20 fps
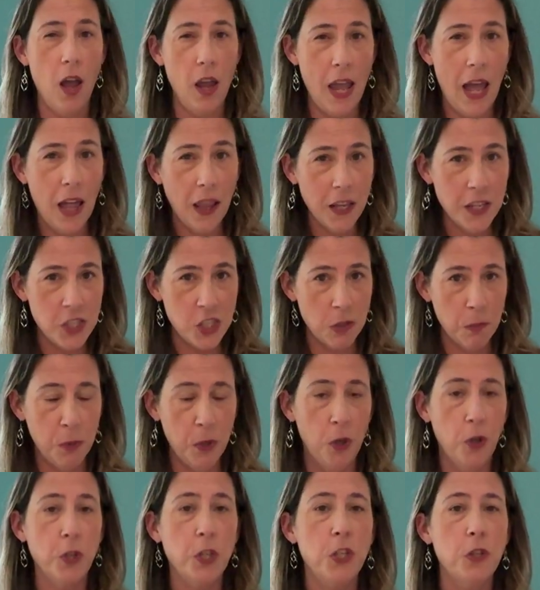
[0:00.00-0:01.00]

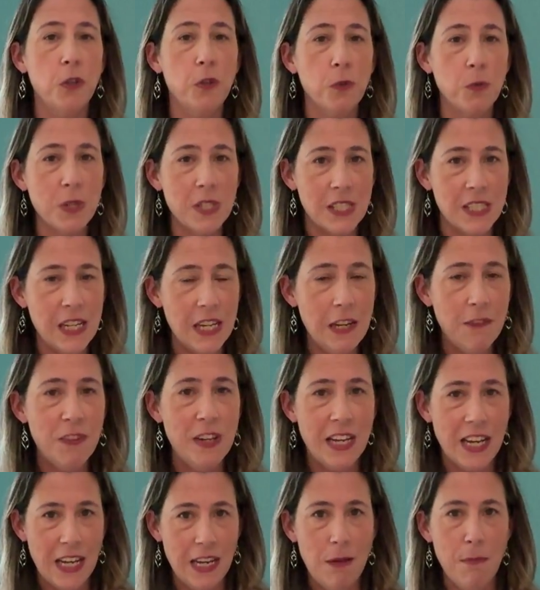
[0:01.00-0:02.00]
eligible, you'll receive
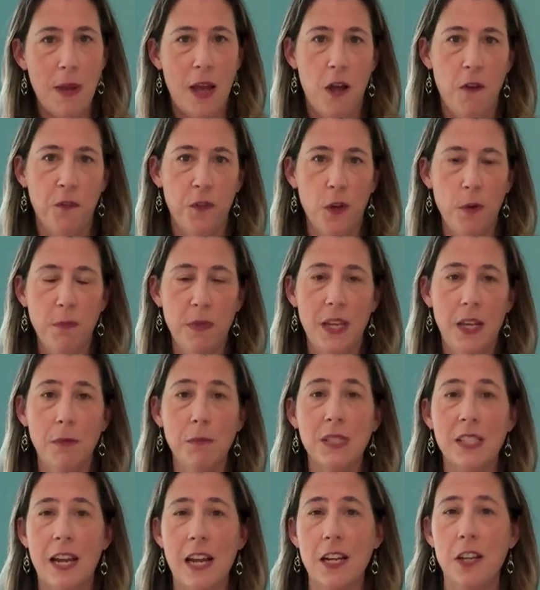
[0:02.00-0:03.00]
an email from them
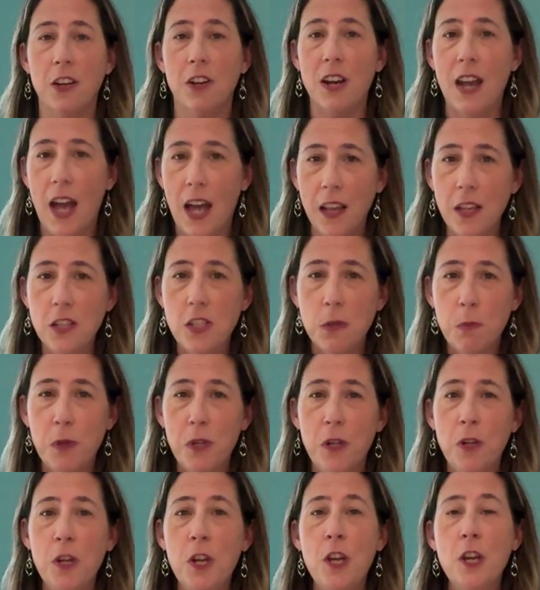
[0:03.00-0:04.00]
saying you're
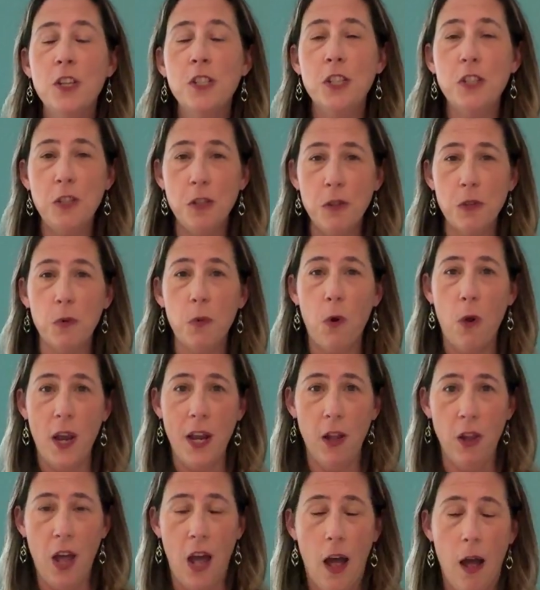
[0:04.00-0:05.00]
eligible to do the
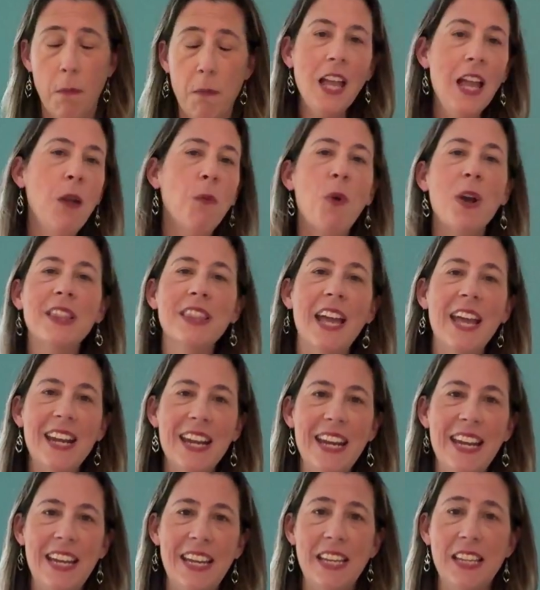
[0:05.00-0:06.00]
Royal Up. And what that
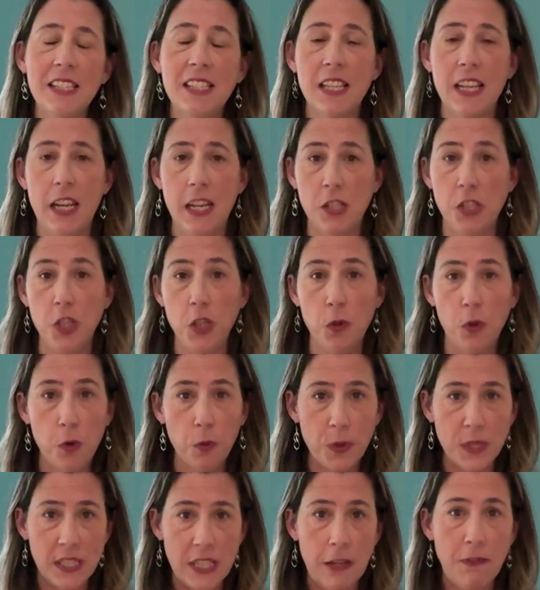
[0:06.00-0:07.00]
is you'll
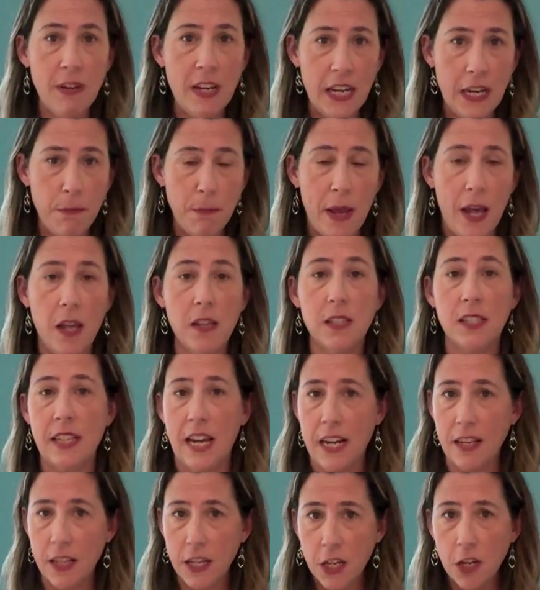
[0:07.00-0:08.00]
receive an email
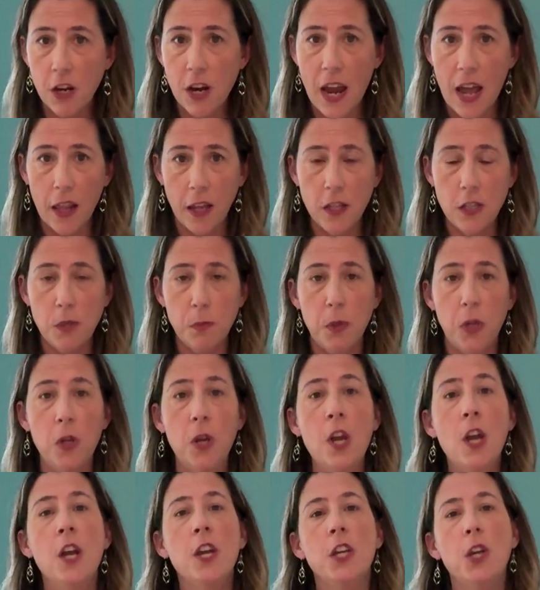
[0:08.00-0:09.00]
saying that you're eligible.
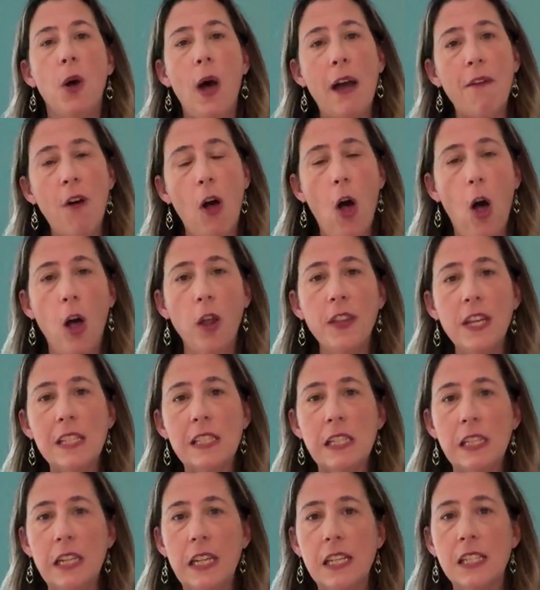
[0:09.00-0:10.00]
You'll have all these
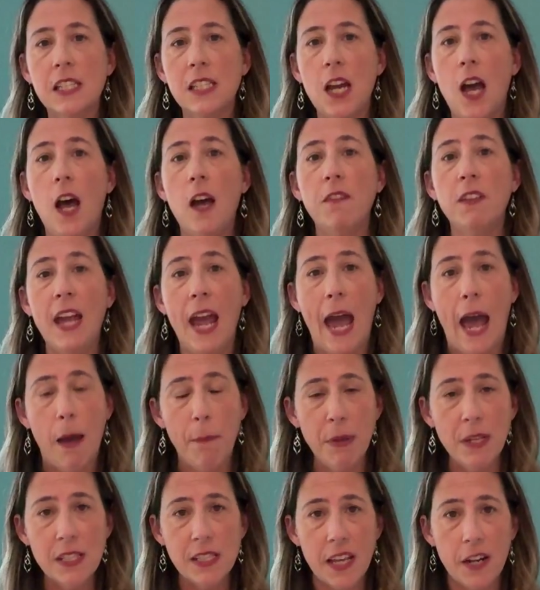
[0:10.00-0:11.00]
lists of
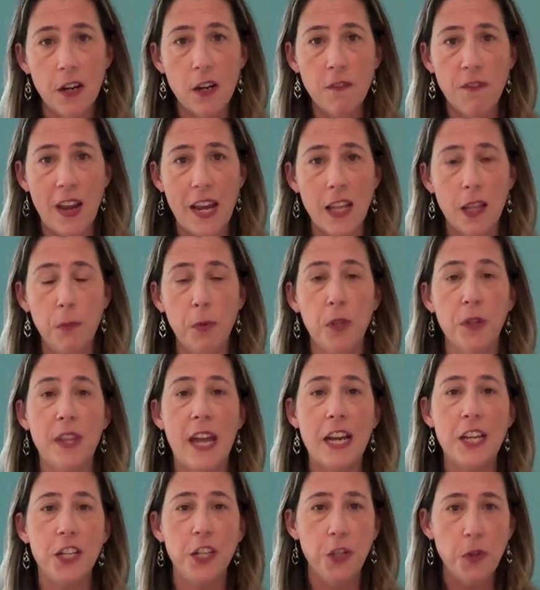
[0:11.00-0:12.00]
cabins that are available
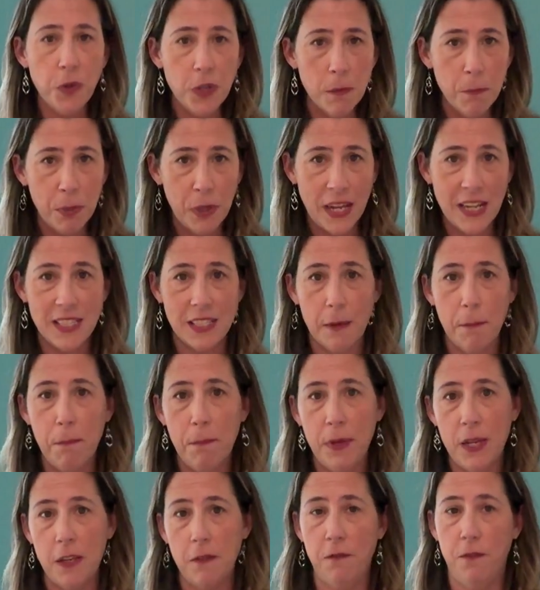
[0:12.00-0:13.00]
that you can place a
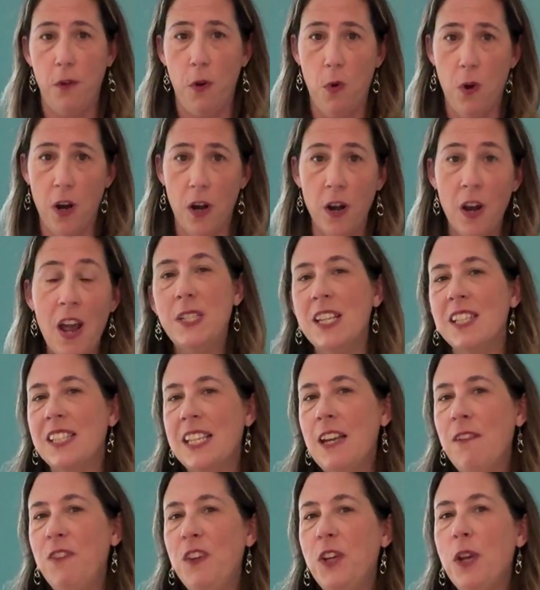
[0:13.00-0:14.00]
bid for to see
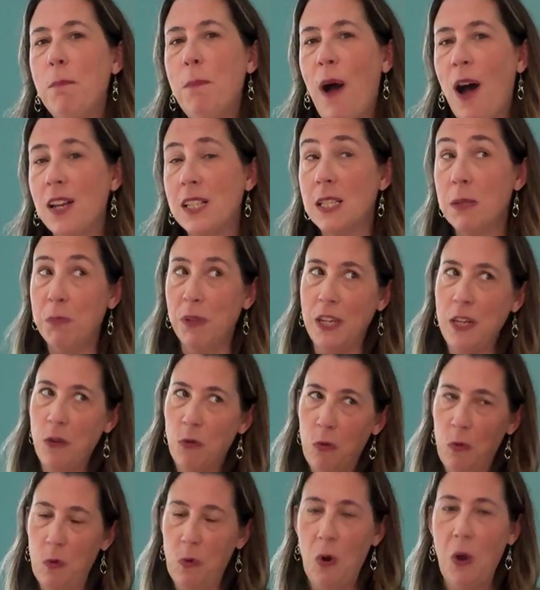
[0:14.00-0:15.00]
if you could possibly
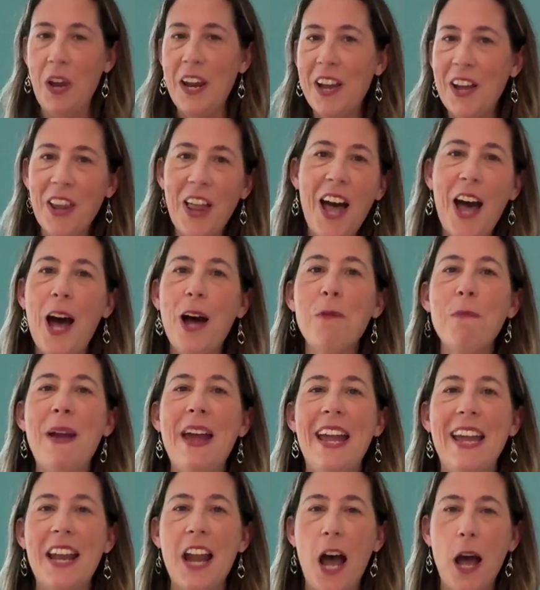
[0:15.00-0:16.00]
royal up
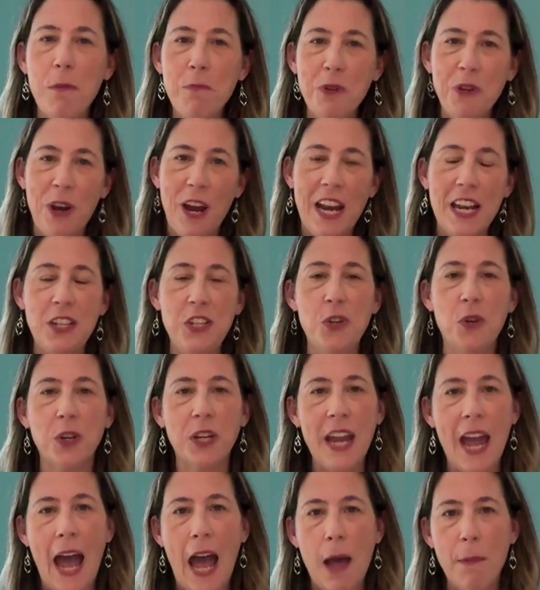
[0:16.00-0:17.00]
and upgrade your
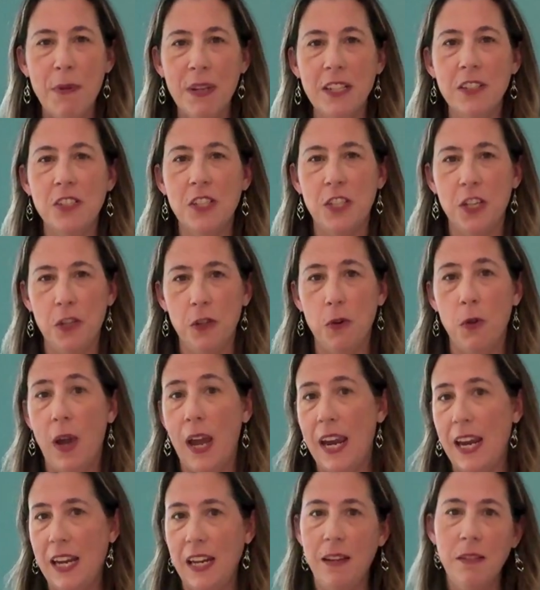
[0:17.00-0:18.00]
cabin to
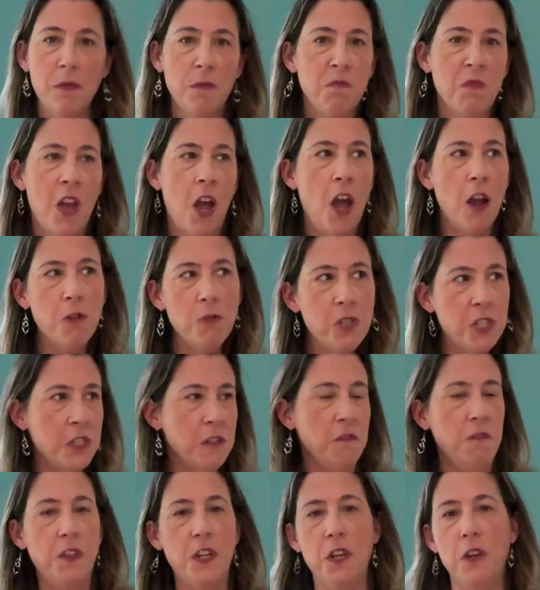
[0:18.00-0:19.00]
a
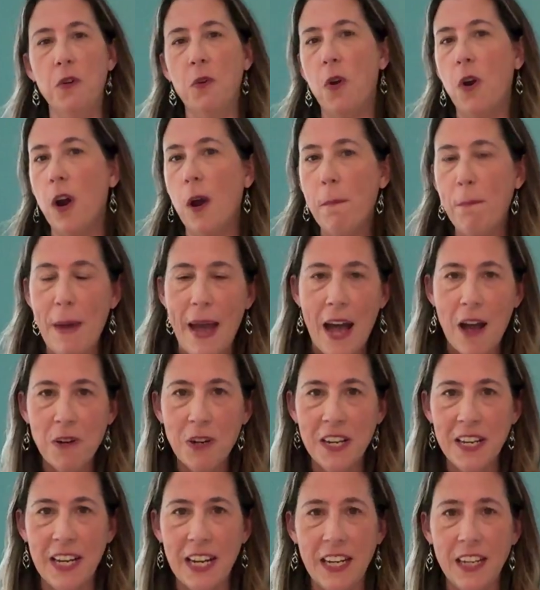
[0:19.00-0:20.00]
ocean view or a
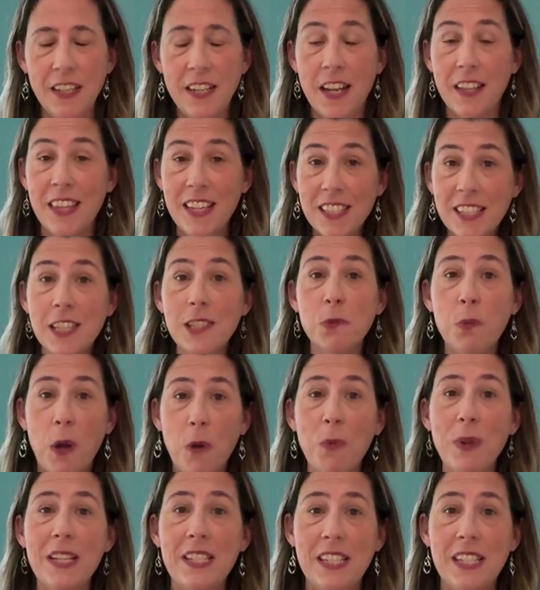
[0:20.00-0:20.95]
balcony. Now, this is what we